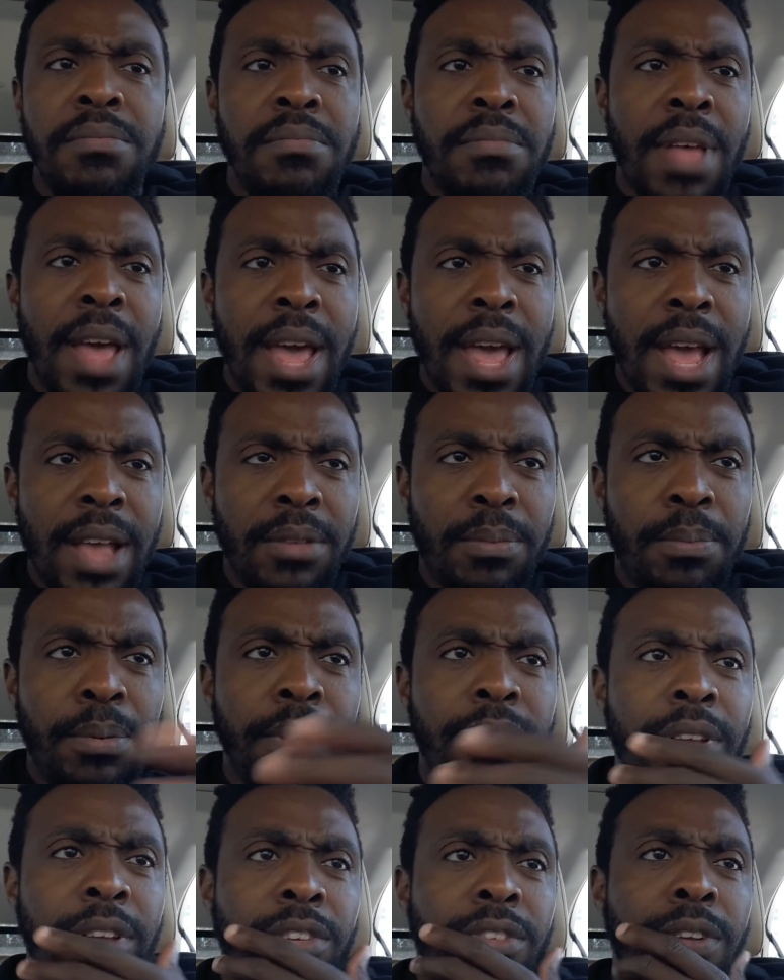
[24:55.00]
That has
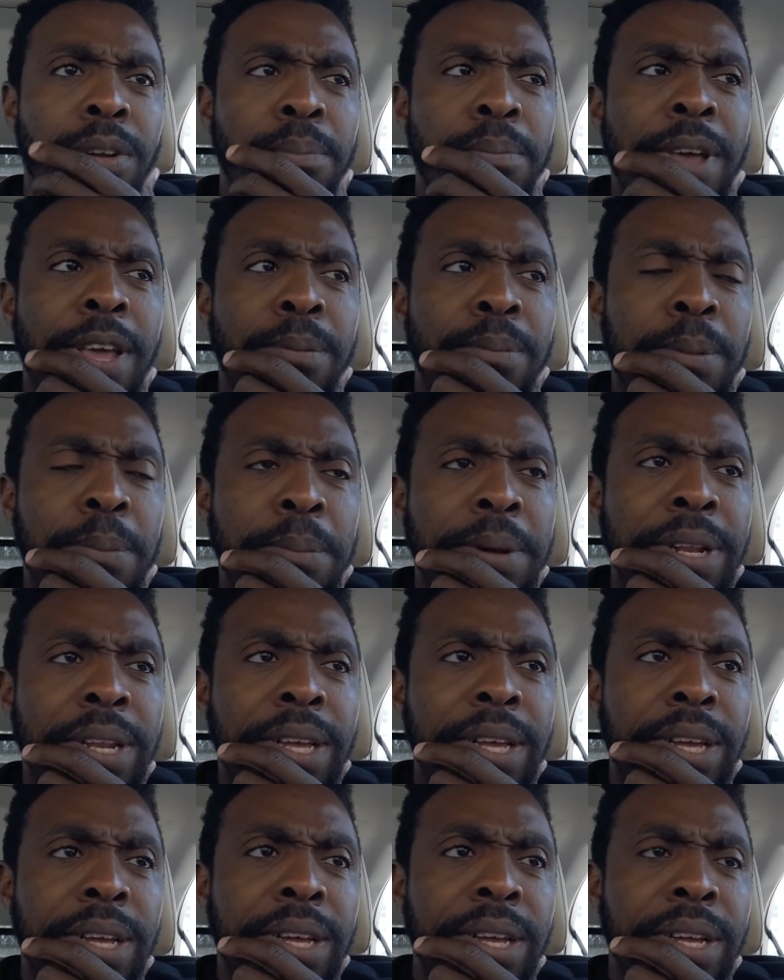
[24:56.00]
potential to make me
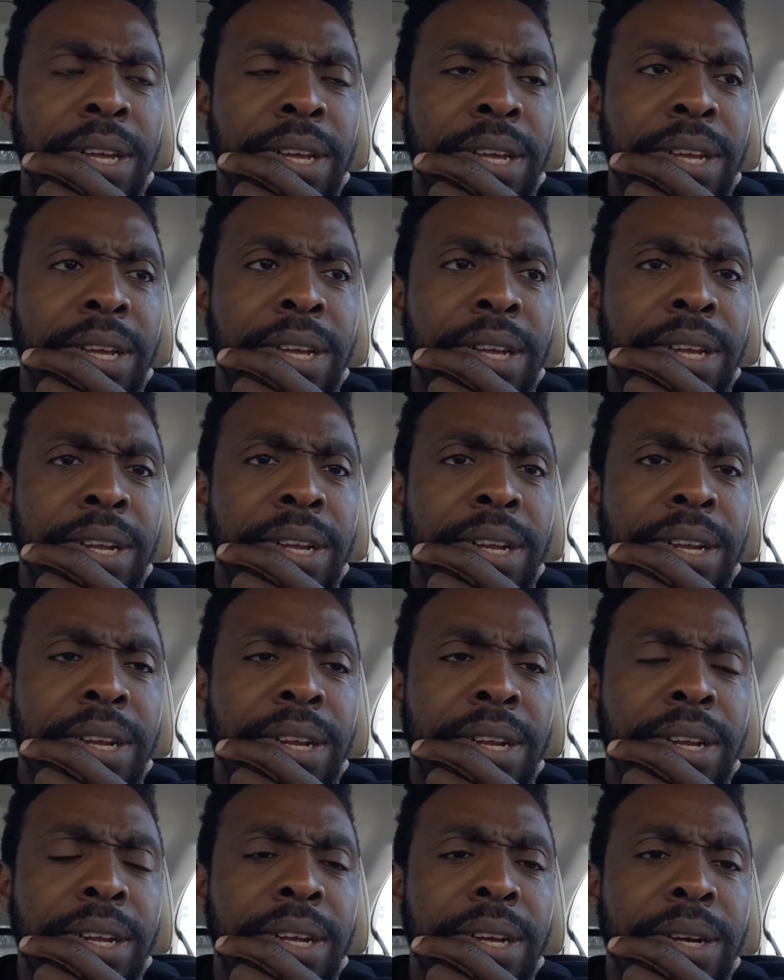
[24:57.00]
money.
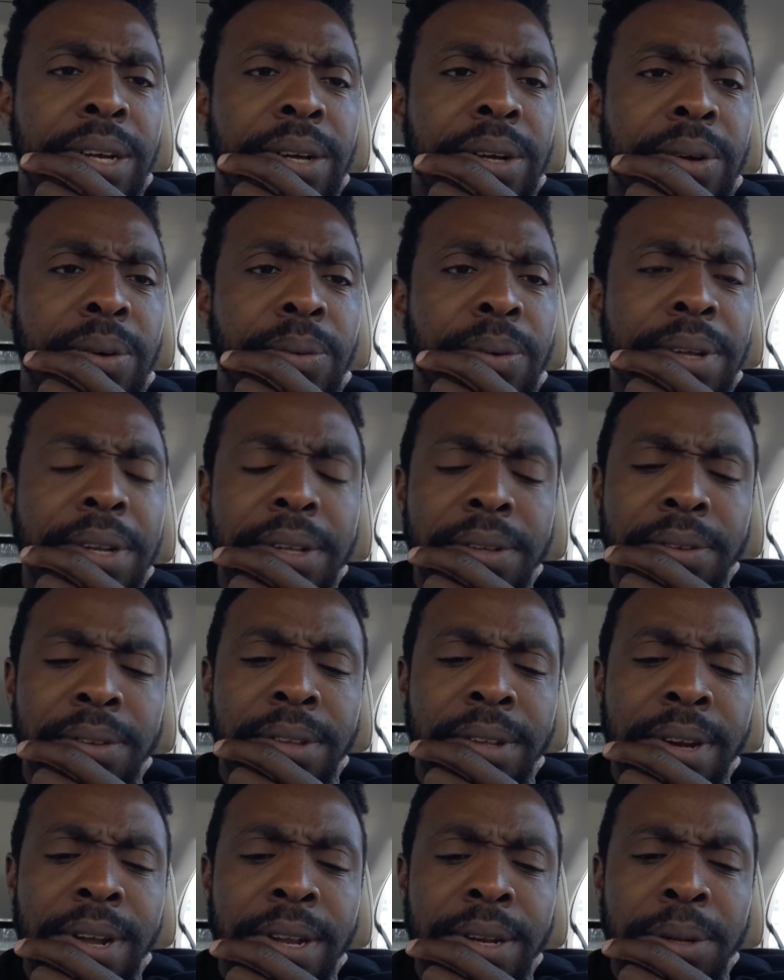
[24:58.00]
What else
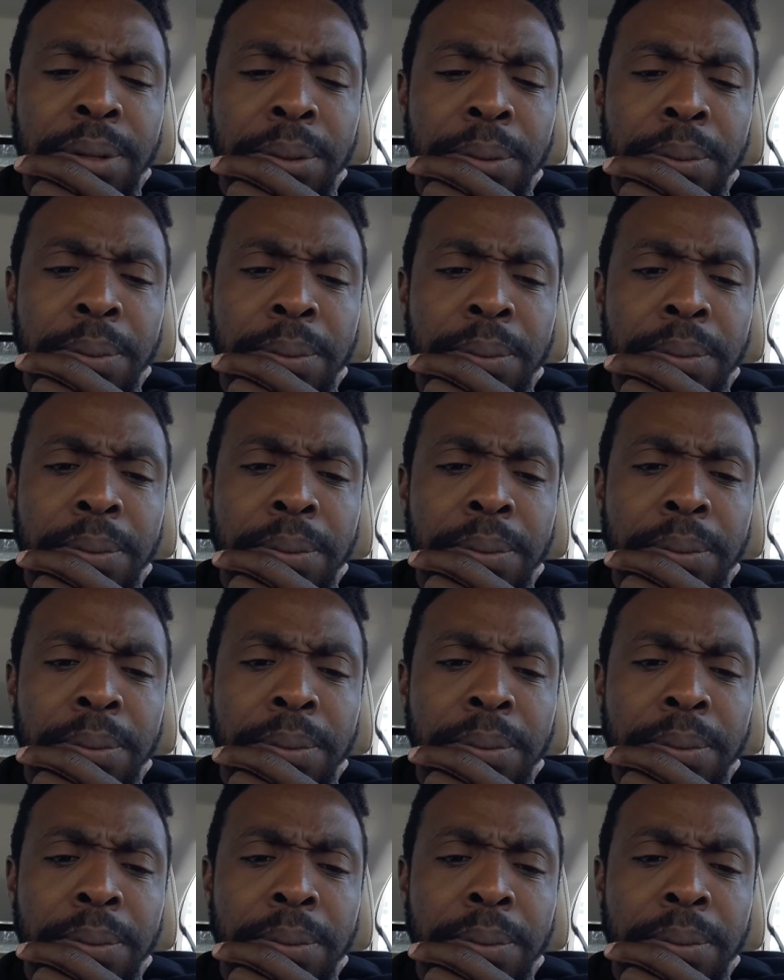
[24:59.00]
did I do?